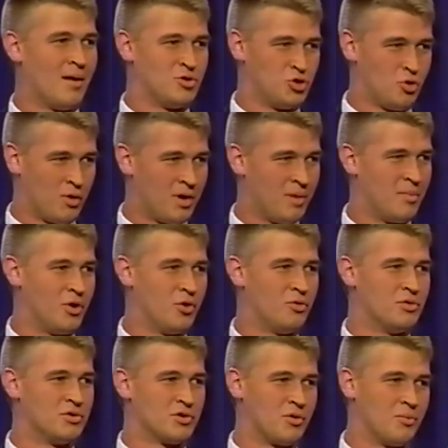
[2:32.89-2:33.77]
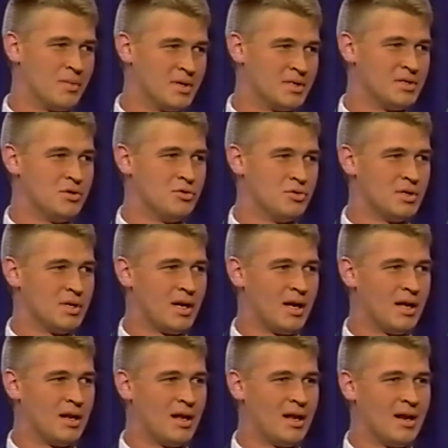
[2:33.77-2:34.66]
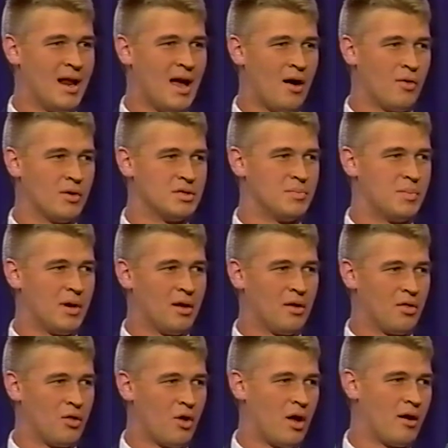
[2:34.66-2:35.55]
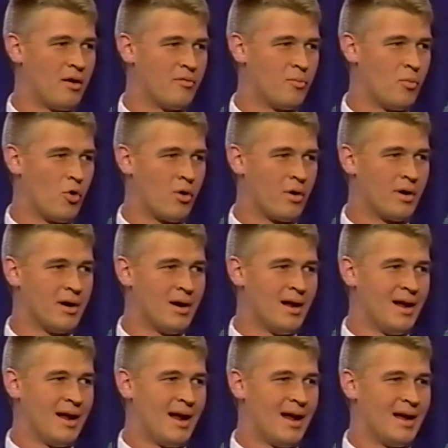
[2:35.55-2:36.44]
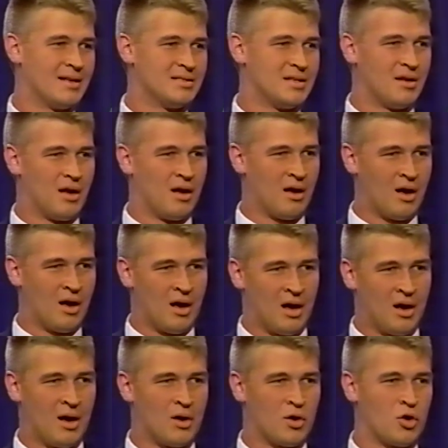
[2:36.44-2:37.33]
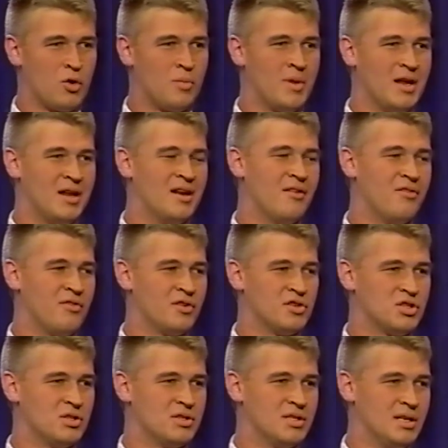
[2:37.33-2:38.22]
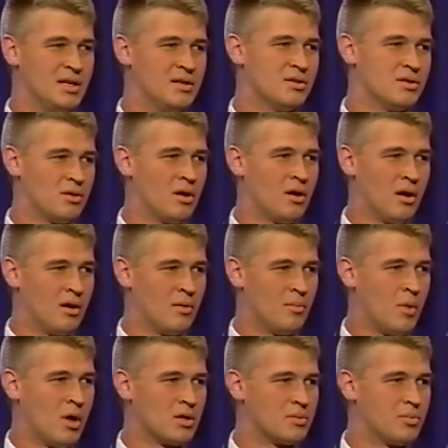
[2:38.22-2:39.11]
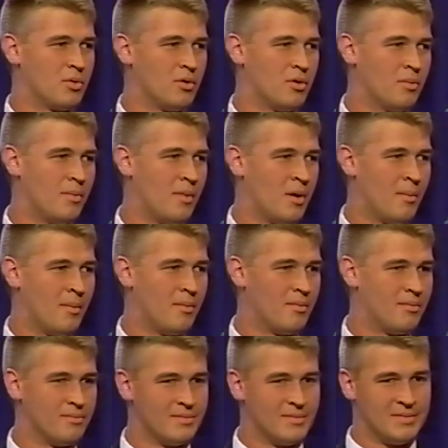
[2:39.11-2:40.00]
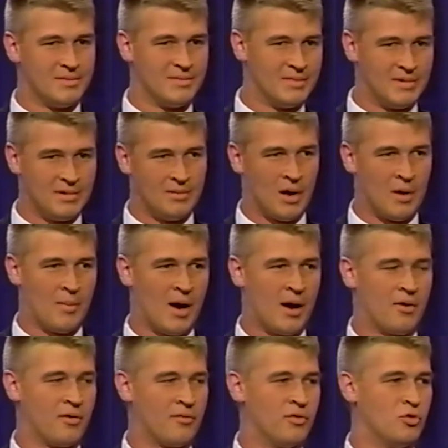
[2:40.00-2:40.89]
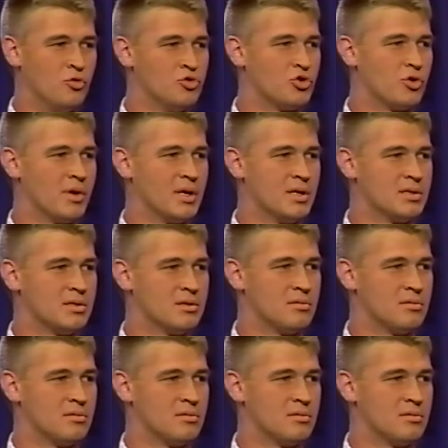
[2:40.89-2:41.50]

Yeah, joint abuse or misusing it, and now it's being thought of more as it could be a deficiency in multiple amount of nutrients.